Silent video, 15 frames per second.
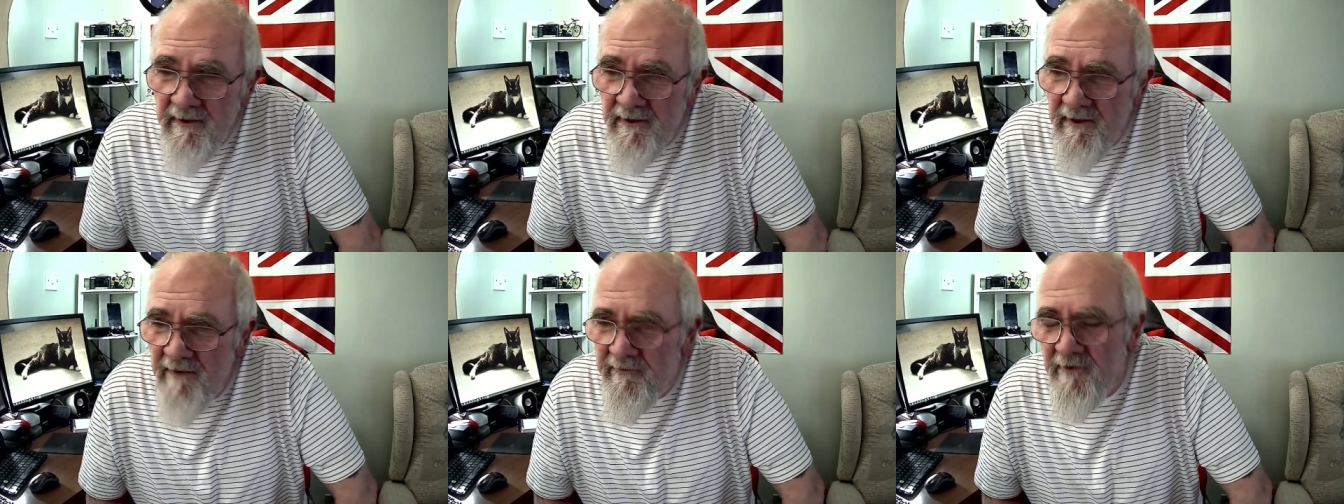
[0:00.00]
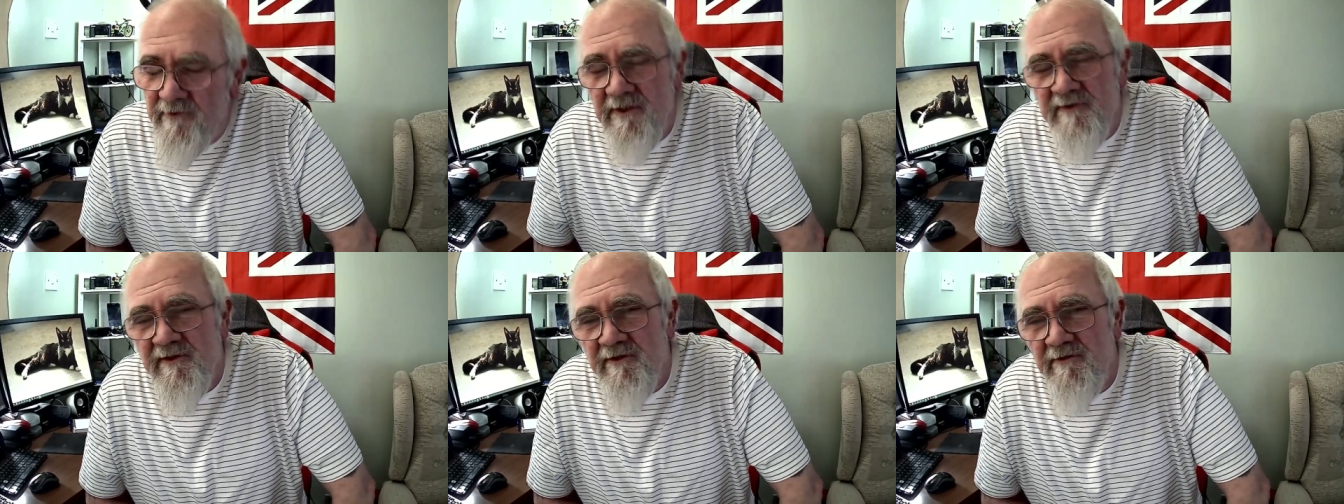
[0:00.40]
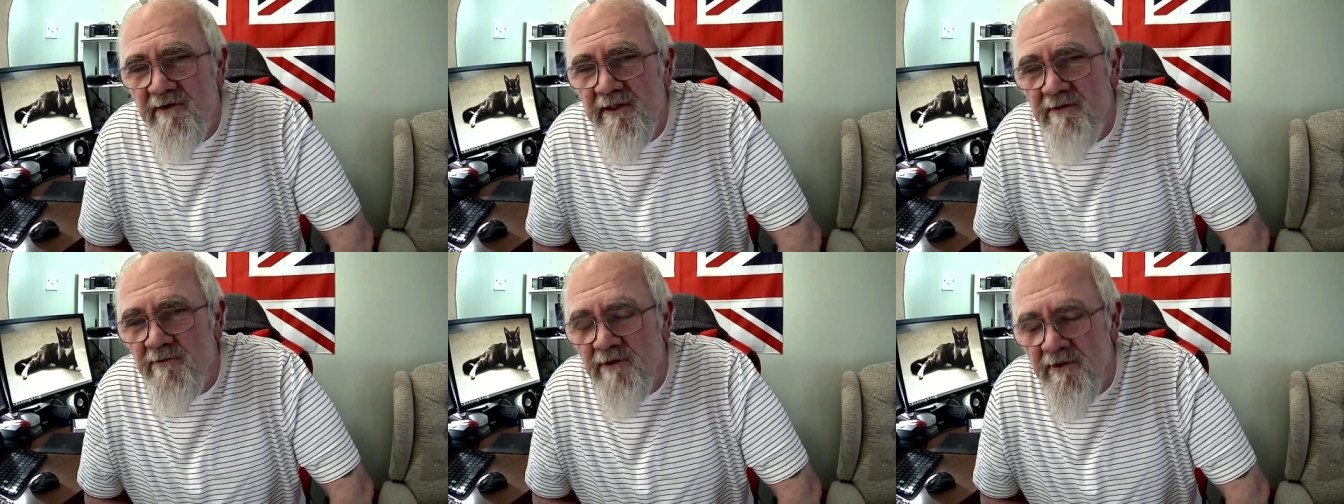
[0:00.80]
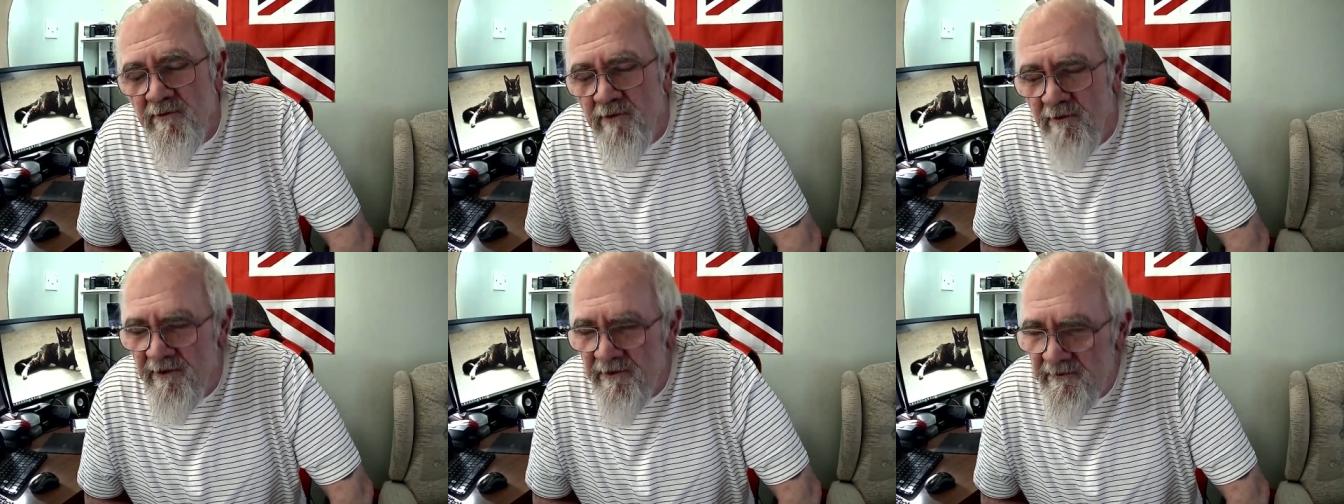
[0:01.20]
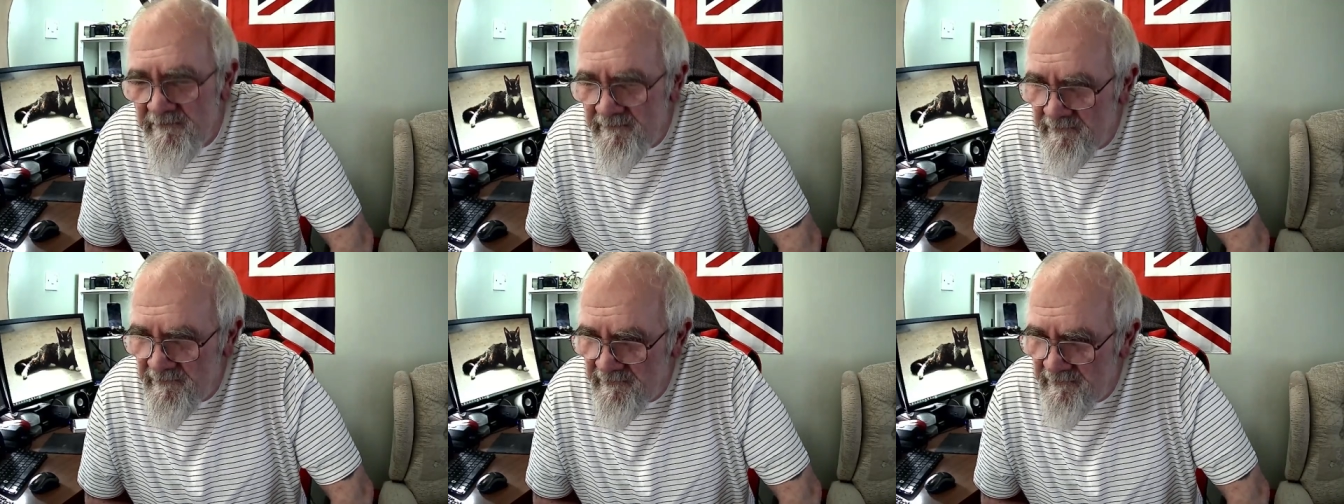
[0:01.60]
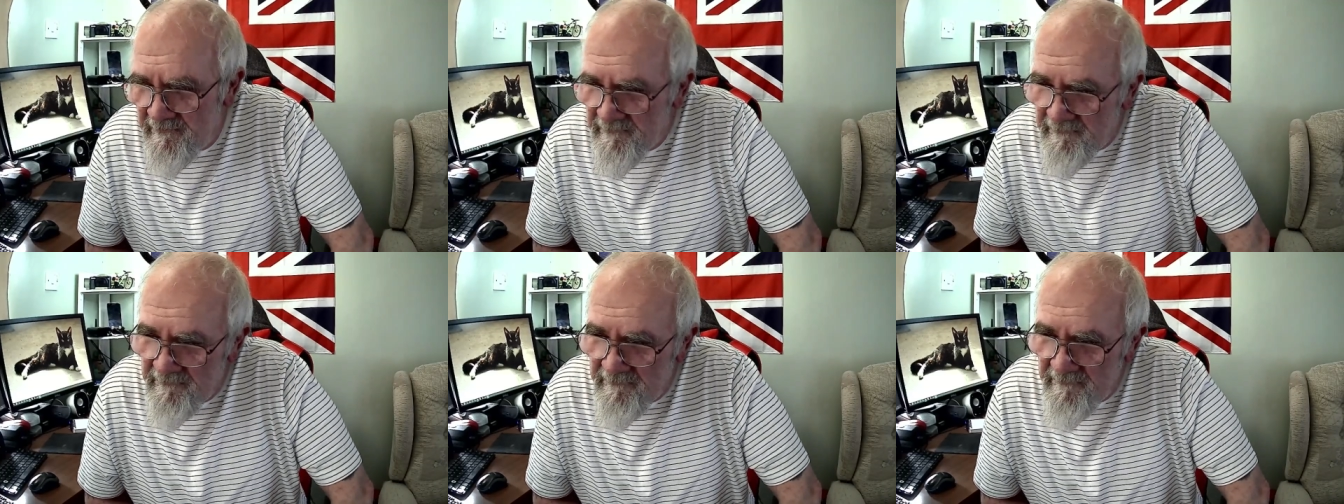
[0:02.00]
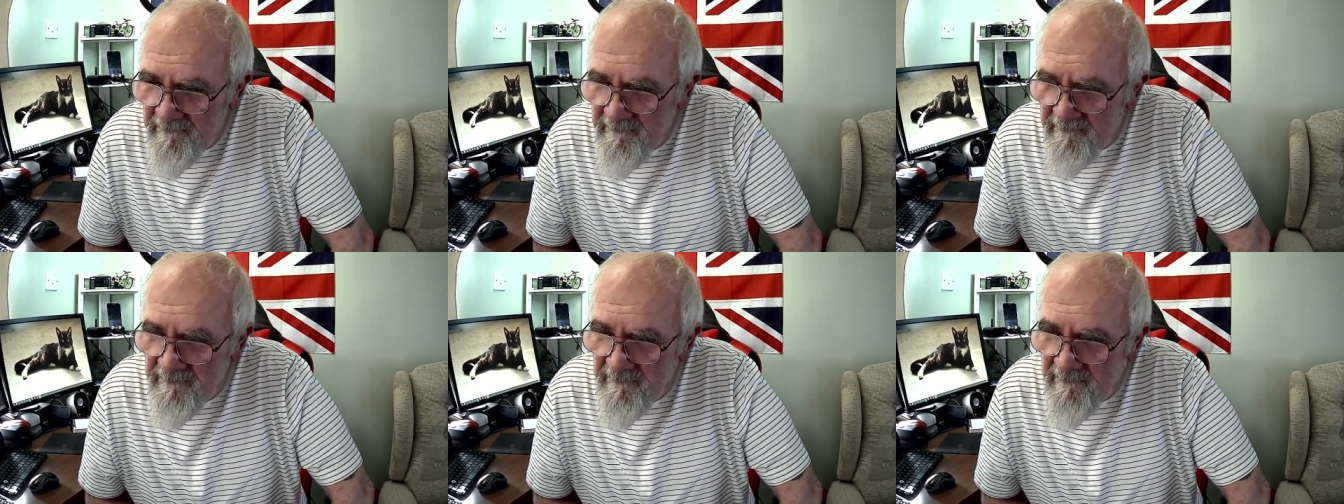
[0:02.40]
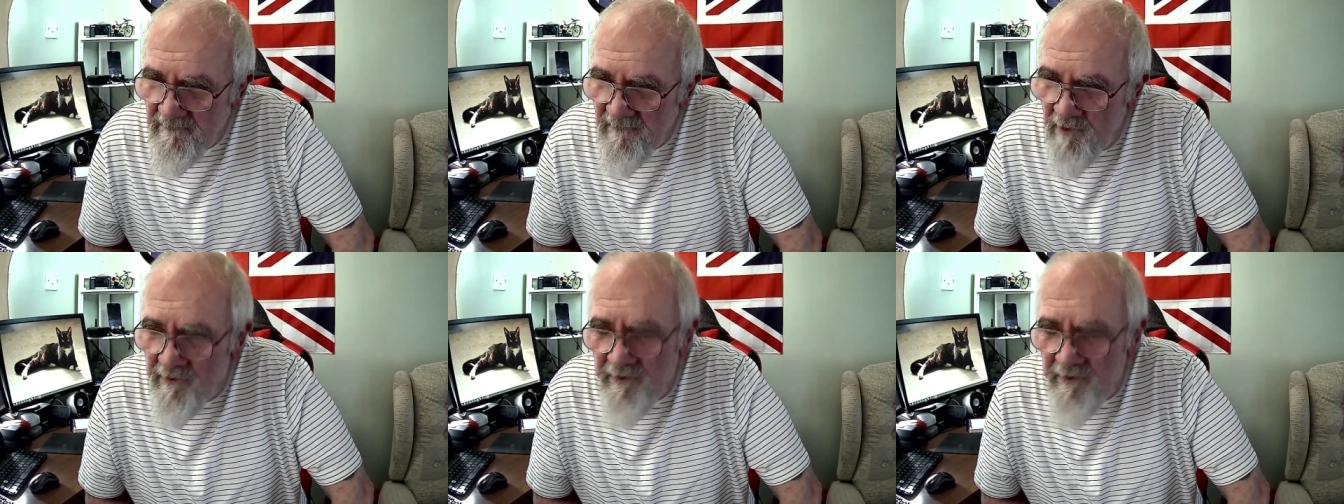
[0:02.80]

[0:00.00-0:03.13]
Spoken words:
if you disagree with a woman or you